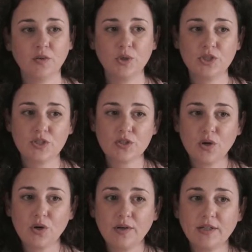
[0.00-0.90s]
which is
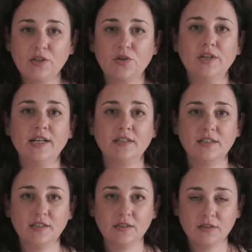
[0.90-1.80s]
already
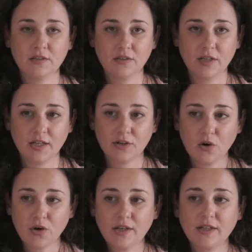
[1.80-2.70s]
connecting and
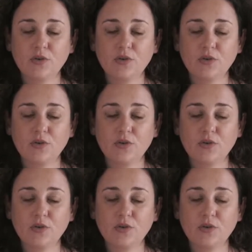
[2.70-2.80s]
already